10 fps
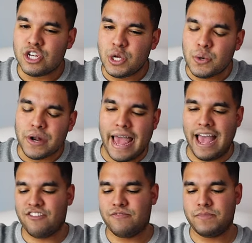two and a
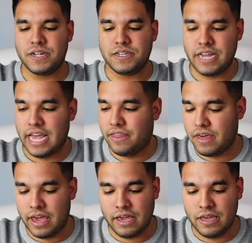half months, and
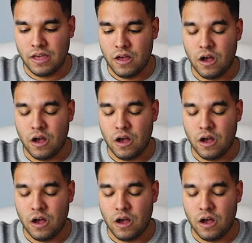they